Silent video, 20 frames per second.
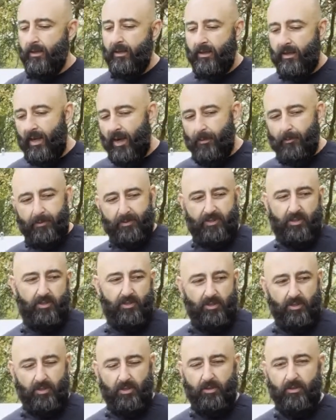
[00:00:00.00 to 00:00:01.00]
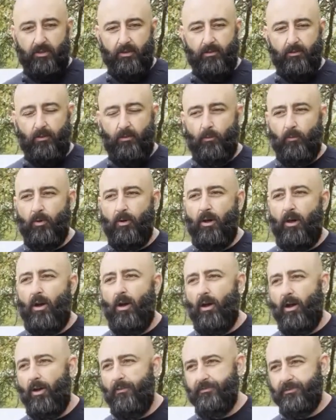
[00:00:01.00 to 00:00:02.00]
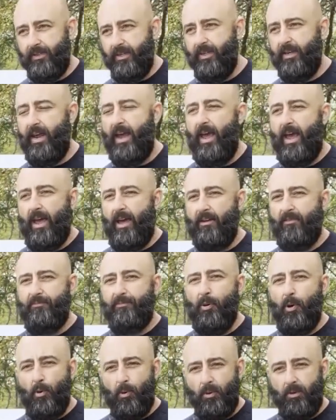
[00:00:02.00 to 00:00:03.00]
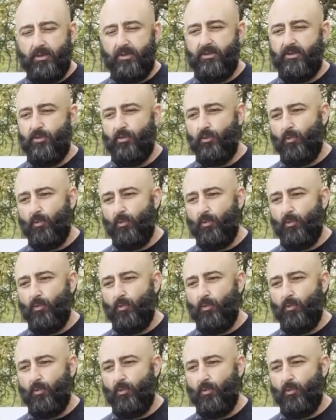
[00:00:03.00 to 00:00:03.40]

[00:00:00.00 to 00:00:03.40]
Competition will often have ports or